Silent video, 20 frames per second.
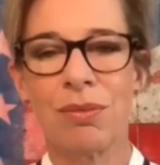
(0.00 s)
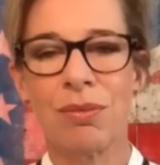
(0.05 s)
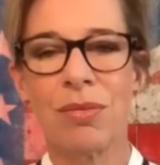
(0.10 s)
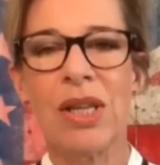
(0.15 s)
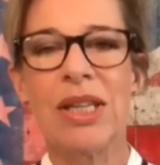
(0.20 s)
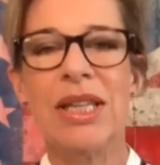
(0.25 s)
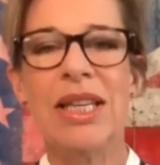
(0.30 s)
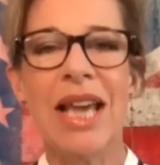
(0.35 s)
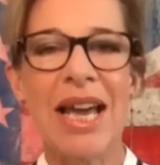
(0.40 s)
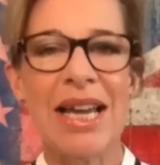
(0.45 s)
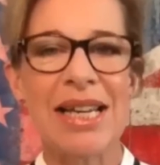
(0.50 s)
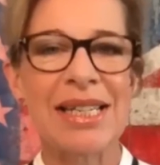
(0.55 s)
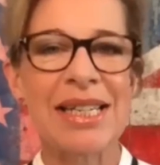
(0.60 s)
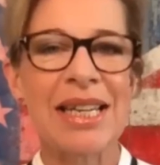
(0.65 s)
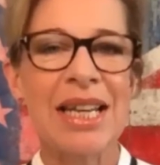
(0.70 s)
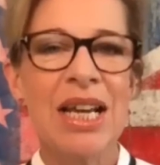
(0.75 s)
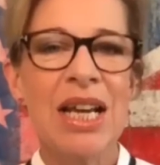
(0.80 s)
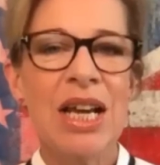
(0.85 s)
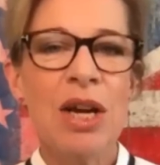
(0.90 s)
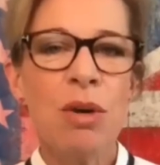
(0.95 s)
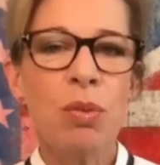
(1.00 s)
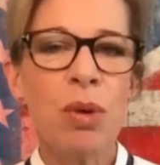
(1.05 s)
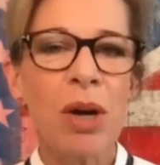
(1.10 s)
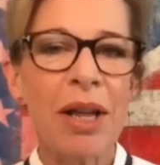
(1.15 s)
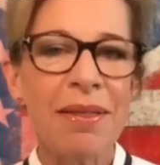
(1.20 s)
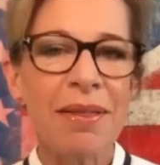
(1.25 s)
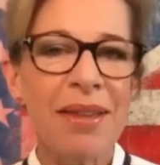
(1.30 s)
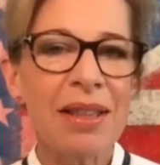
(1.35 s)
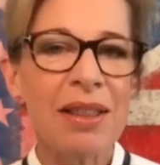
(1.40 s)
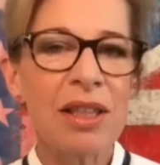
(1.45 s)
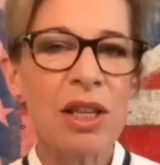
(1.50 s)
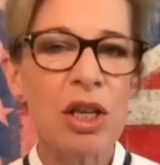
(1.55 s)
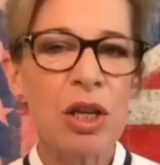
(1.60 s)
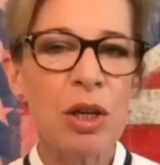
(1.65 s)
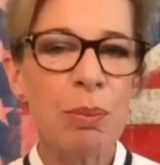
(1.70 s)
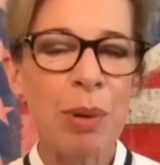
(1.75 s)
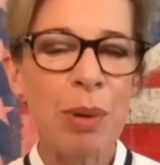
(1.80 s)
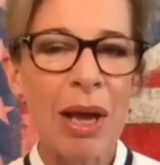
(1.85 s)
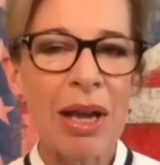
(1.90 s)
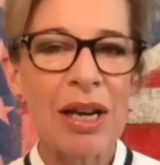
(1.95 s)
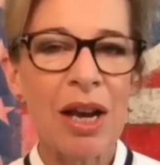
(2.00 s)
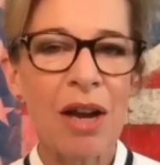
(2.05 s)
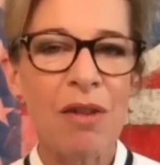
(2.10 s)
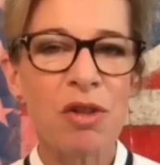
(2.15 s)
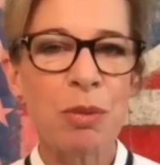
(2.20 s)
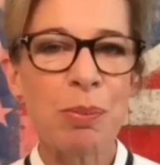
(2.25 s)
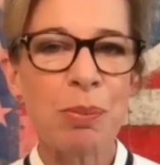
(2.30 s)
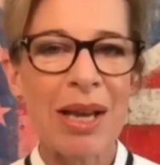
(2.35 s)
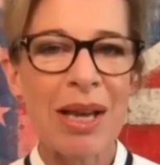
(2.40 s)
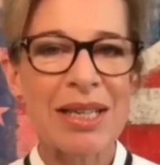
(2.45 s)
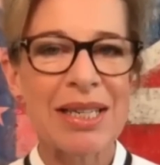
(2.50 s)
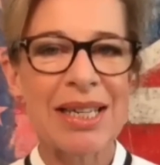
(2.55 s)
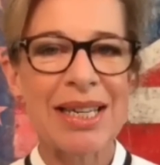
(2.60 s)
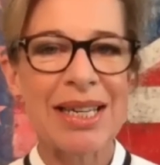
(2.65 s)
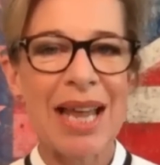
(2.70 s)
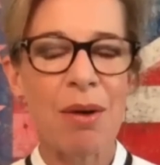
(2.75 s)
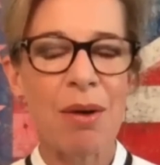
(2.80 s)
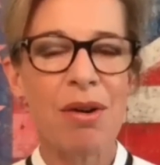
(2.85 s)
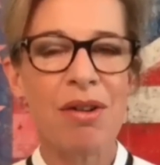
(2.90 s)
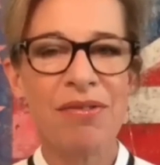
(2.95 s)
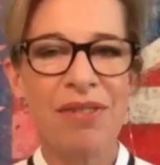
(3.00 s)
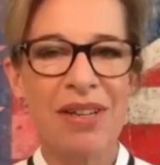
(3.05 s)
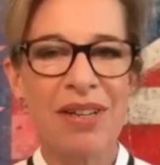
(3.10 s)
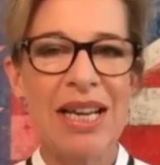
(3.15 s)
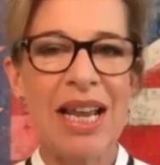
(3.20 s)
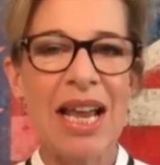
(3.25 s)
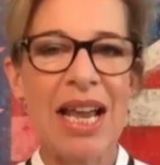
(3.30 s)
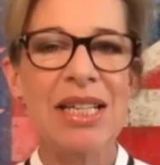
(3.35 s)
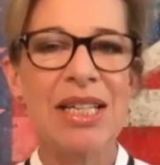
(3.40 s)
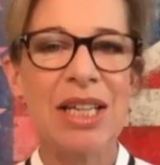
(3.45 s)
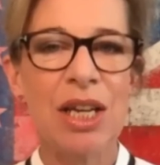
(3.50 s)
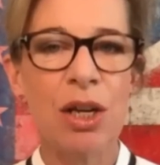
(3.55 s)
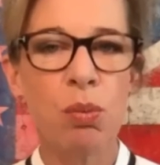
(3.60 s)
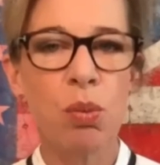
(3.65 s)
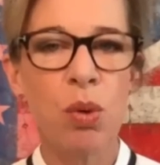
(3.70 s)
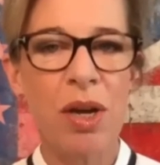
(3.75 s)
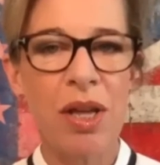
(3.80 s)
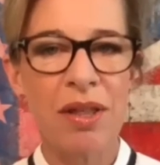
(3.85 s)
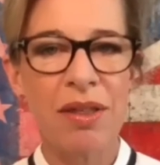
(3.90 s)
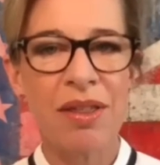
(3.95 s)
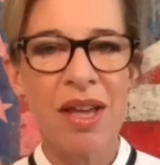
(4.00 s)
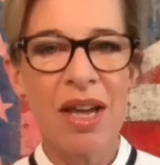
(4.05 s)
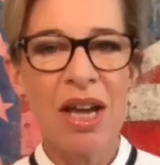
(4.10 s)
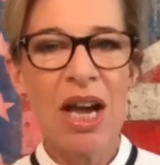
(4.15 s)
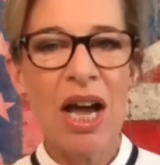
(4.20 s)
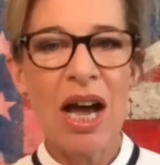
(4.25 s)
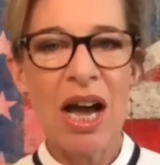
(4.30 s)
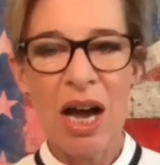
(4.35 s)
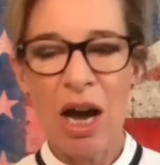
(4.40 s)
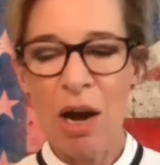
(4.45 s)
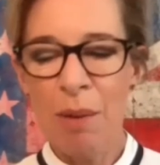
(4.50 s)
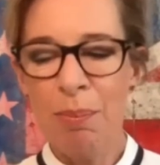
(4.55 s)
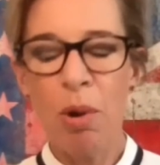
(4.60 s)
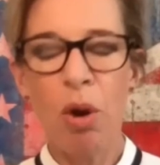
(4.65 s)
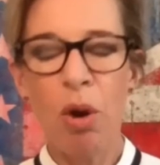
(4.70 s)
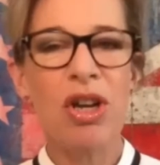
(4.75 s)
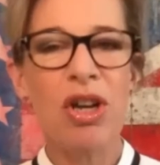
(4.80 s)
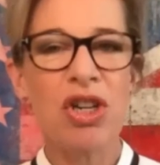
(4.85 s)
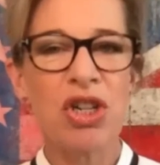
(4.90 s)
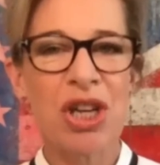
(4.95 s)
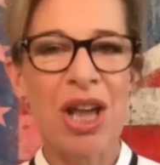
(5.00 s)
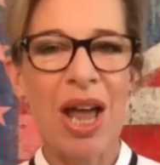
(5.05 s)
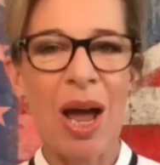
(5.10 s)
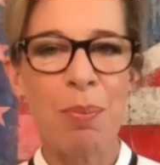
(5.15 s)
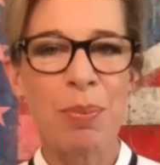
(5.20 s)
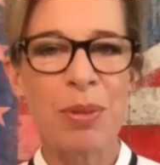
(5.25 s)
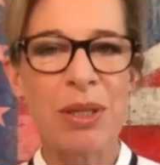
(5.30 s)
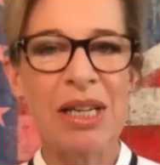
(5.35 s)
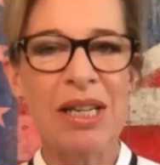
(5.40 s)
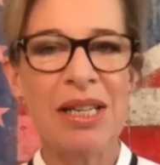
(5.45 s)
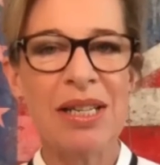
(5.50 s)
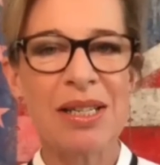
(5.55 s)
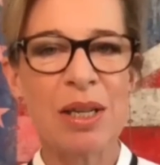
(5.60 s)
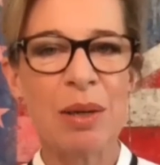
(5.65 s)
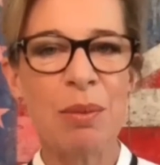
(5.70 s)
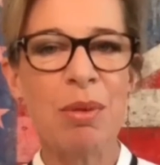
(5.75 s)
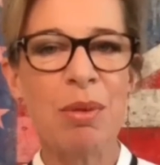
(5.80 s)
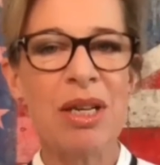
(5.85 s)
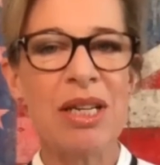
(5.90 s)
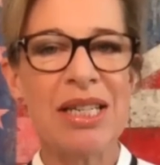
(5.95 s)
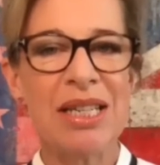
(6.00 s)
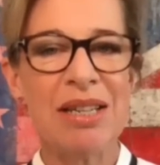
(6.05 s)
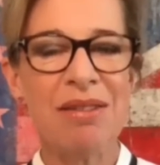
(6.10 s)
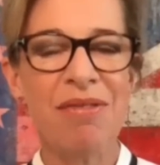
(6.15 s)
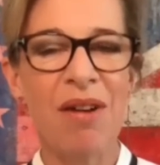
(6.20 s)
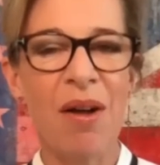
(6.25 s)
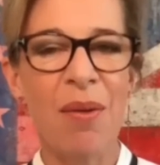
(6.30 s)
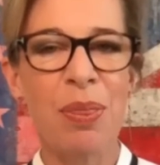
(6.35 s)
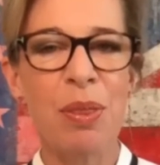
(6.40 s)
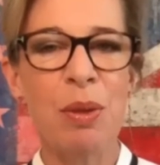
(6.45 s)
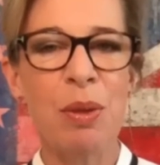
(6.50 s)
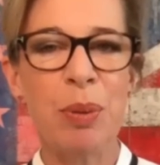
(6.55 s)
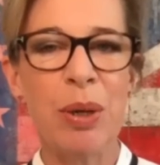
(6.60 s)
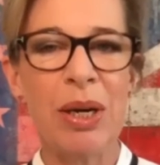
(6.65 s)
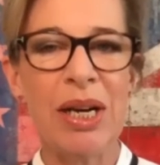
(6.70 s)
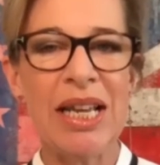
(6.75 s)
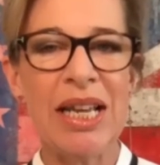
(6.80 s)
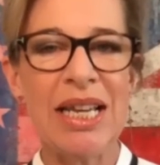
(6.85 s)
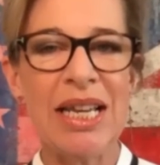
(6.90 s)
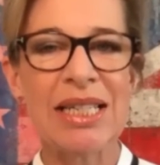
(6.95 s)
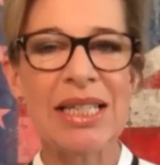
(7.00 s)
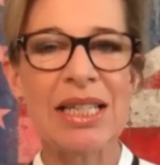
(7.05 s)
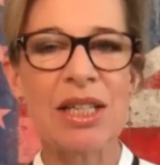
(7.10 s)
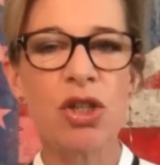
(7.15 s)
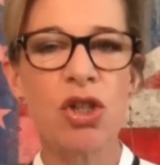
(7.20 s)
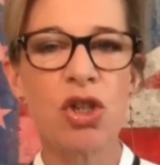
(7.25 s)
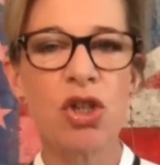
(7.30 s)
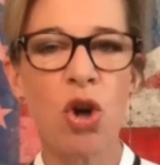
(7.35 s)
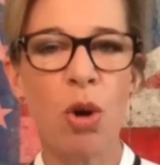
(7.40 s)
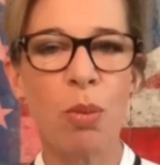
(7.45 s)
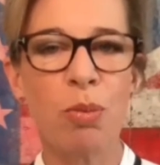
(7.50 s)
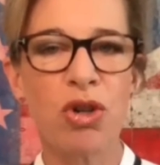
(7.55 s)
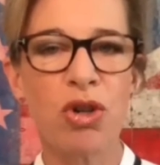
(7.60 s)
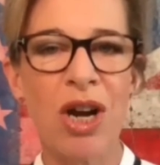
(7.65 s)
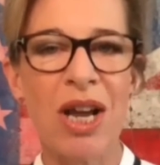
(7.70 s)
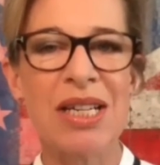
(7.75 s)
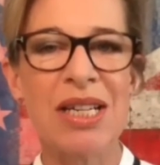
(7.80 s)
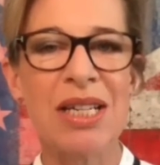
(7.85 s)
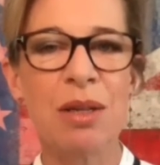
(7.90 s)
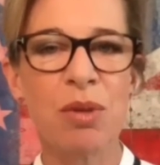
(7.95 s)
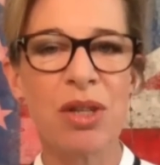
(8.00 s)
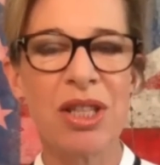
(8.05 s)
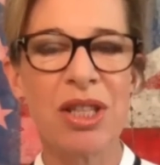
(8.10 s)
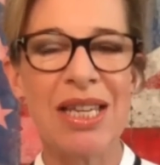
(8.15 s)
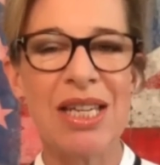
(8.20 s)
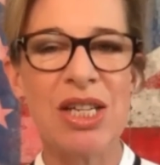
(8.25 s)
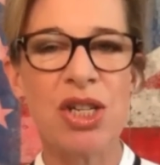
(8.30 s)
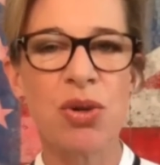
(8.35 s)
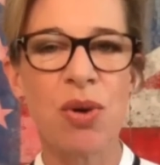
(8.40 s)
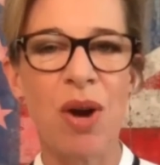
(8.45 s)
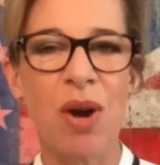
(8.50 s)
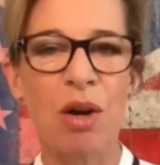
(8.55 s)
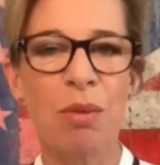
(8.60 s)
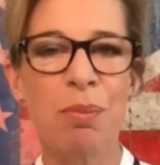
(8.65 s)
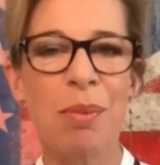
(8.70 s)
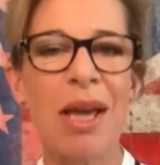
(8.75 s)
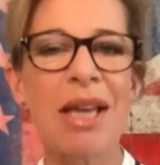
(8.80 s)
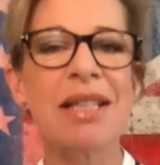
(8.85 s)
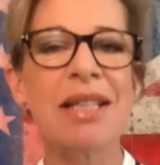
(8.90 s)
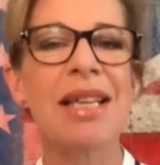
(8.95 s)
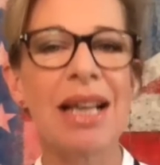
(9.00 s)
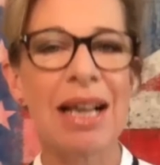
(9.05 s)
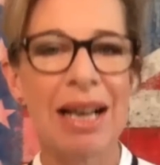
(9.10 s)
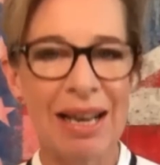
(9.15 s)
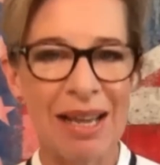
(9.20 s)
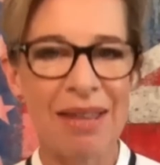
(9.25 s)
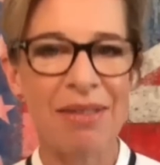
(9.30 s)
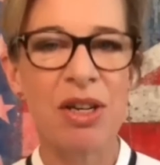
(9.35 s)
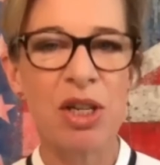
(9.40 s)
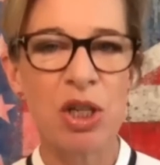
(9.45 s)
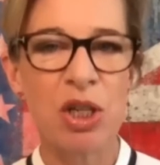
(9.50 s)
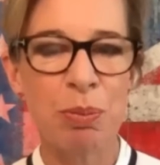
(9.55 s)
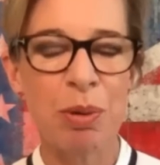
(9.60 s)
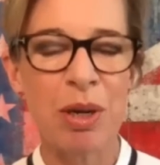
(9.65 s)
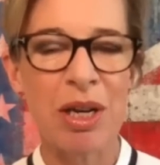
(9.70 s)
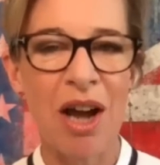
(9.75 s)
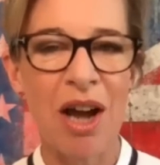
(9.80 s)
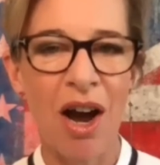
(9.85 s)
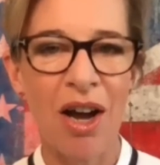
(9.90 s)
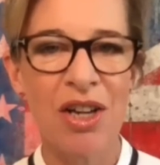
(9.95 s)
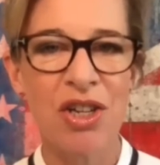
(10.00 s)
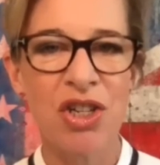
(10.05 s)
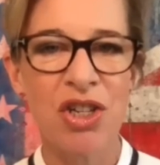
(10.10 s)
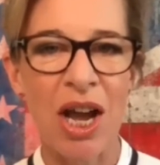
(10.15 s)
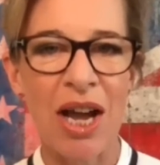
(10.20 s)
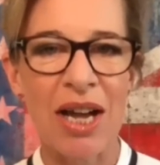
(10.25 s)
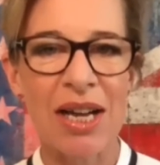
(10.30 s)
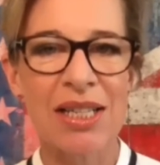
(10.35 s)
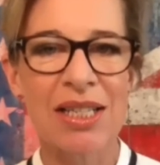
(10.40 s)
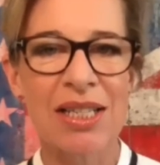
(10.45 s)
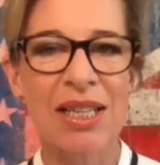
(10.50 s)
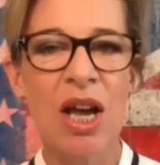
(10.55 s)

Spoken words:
Yes. Well, I think the Black Lives Matter now affiliating with abolish capitalism, defund the police, stop trading with Israel makes it clear that it's been hijacked.